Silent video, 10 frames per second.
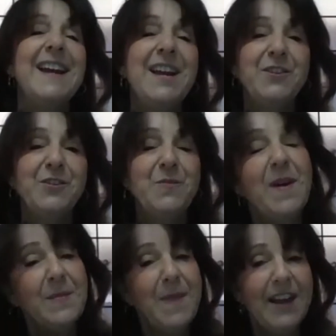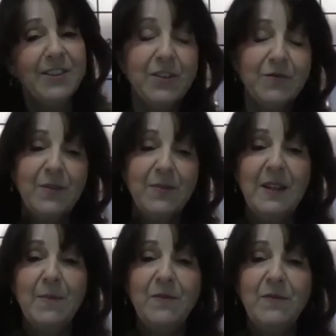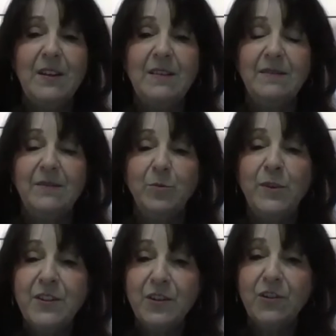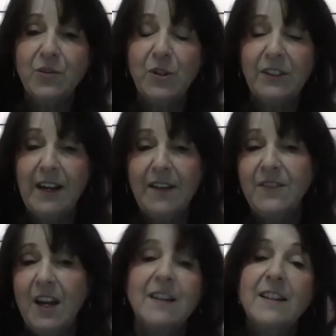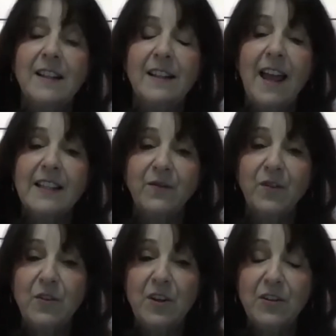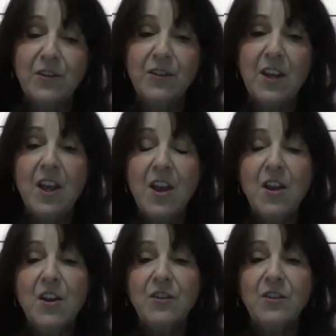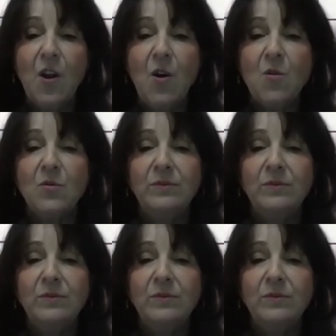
as you might imagine from some of the research work that I've done in the last few years. So